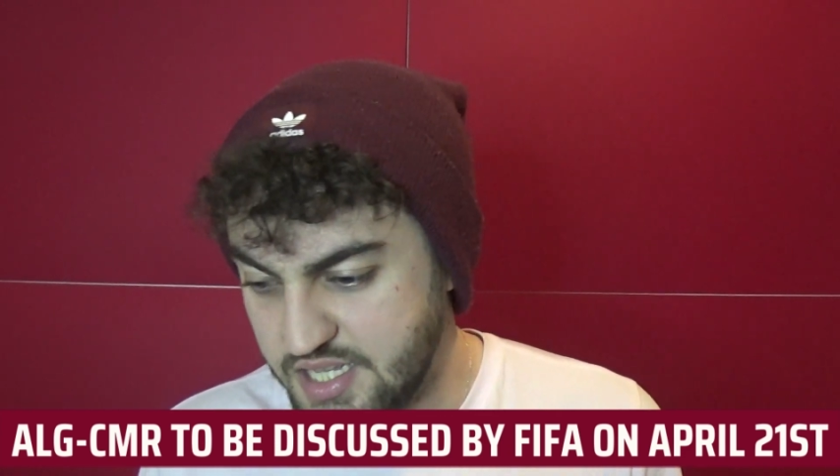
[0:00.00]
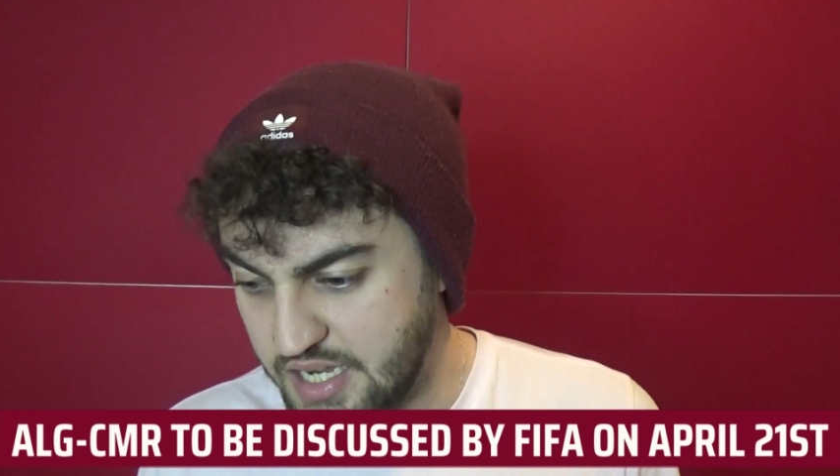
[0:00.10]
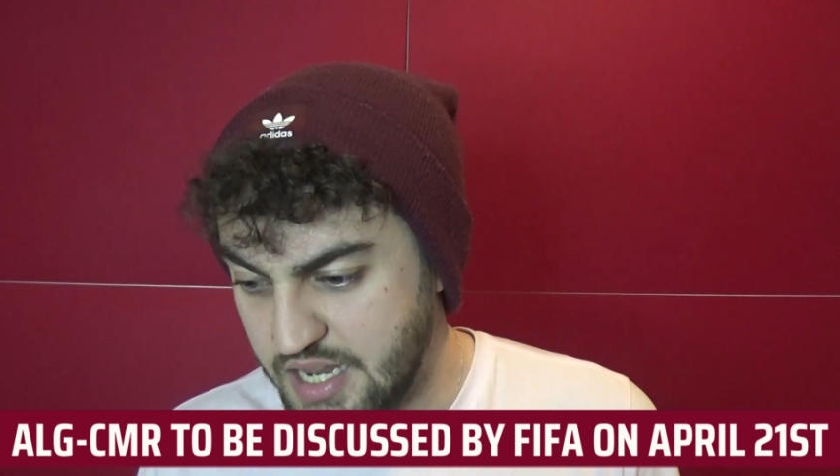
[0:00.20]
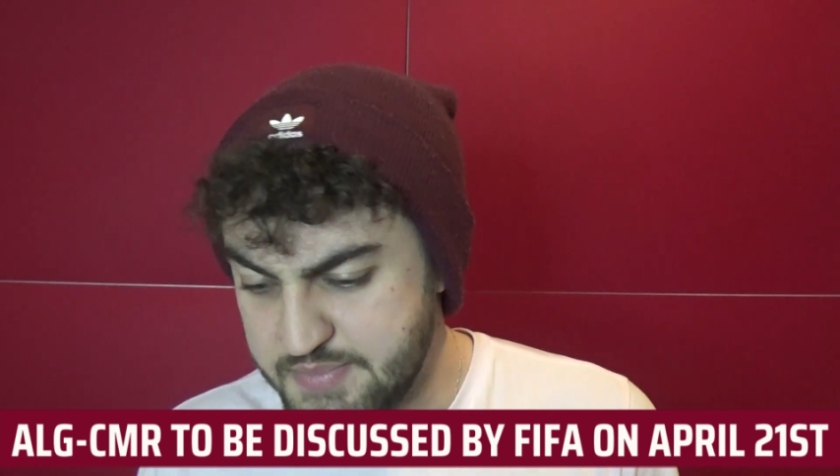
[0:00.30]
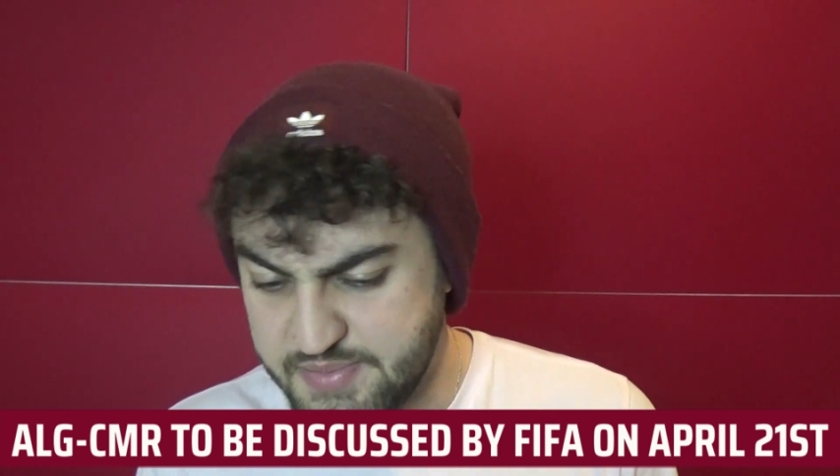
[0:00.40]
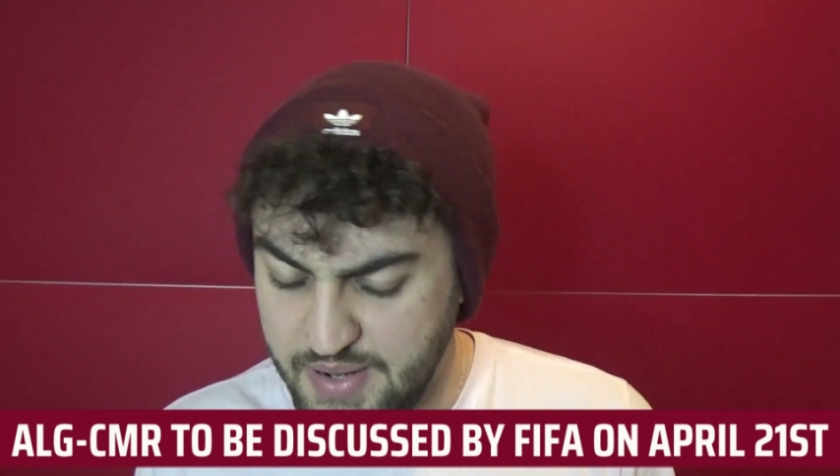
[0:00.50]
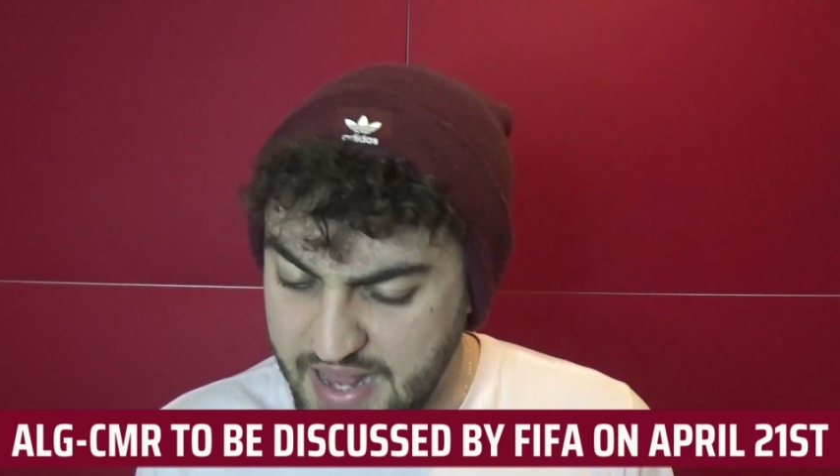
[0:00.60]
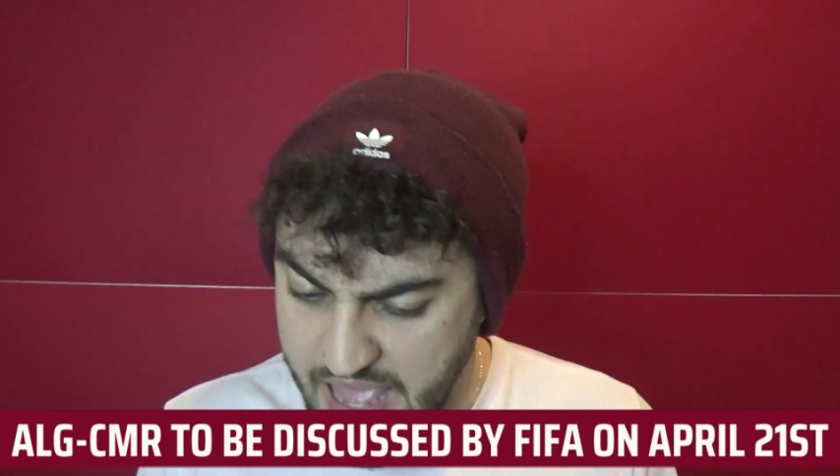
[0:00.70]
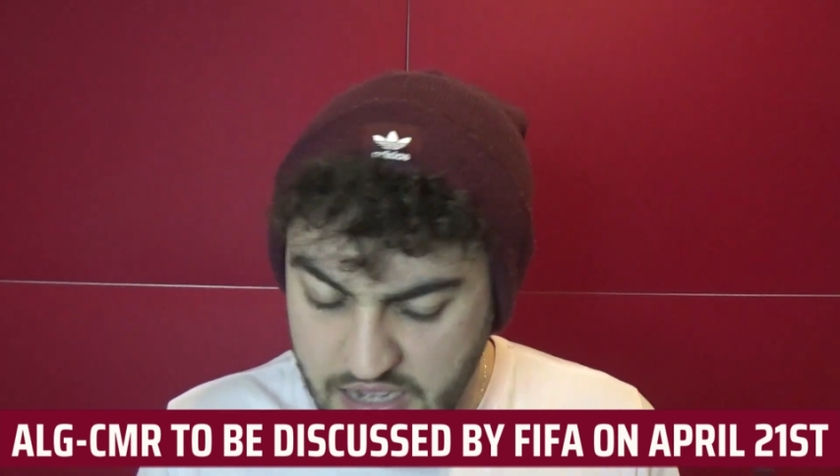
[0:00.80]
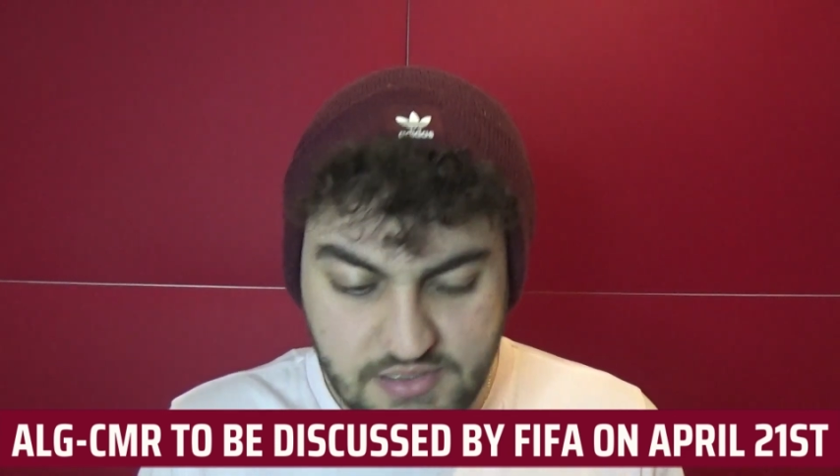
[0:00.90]
the clubs
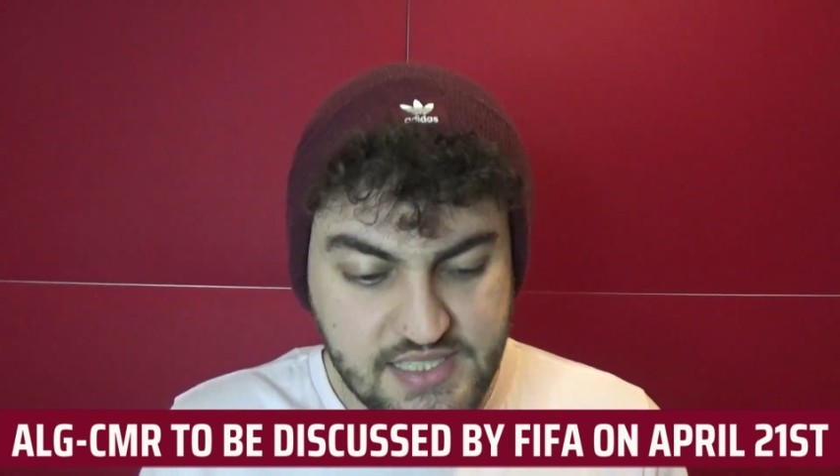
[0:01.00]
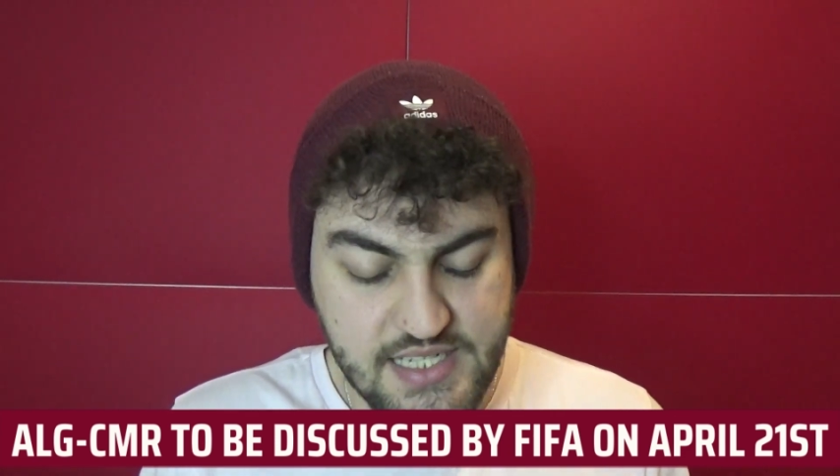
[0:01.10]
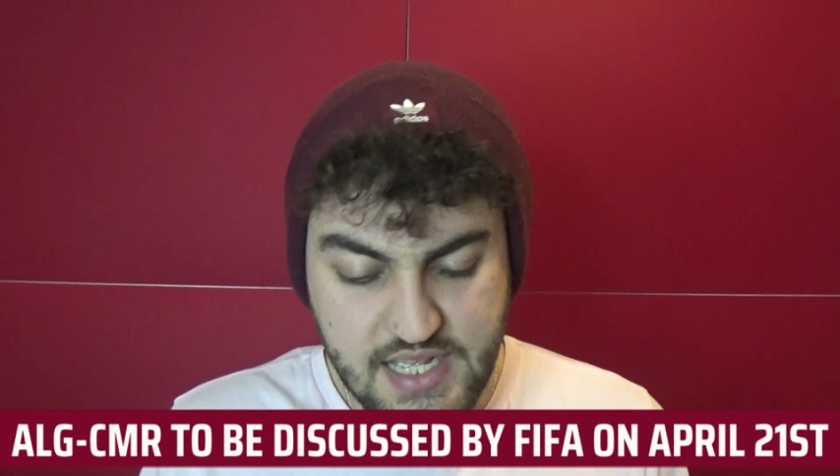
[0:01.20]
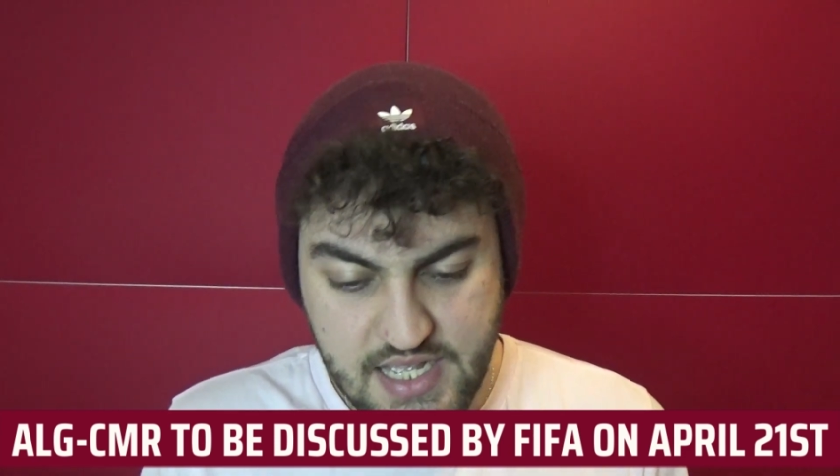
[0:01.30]
play out.